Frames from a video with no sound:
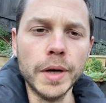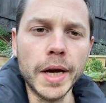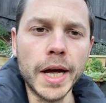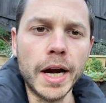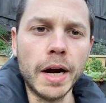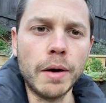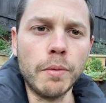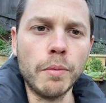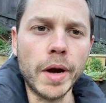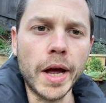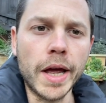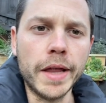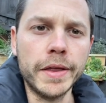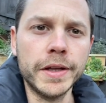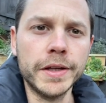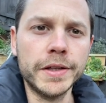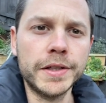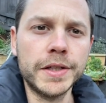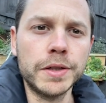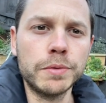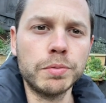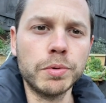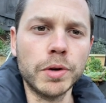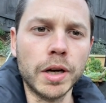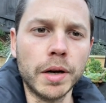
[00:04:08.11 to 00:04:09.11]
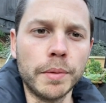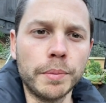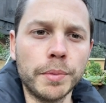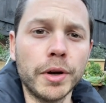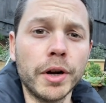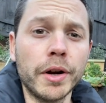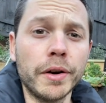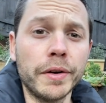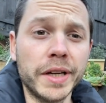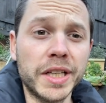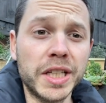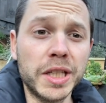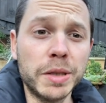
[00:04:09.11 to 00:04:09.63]
and this is what I'm going
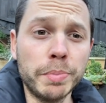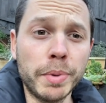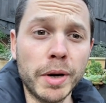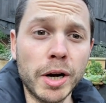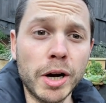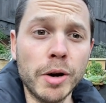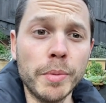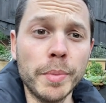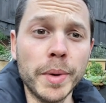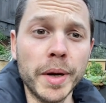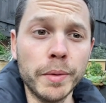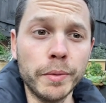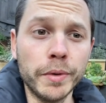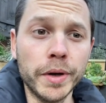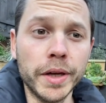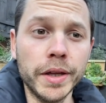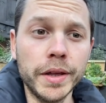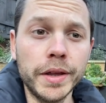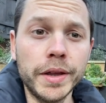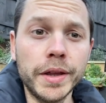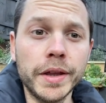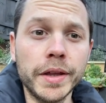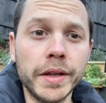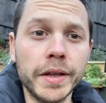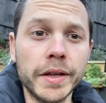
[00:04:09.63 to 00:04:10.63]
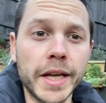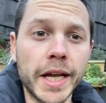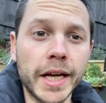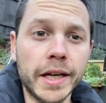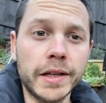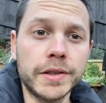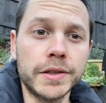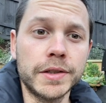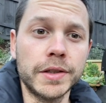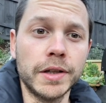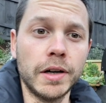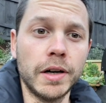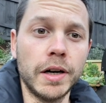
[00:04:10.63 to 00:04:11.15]
to experiment with
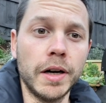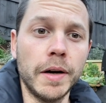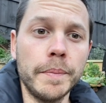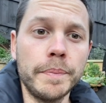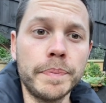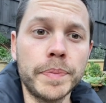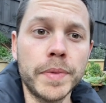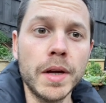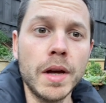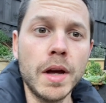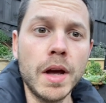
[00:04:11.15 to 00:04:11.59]
next time,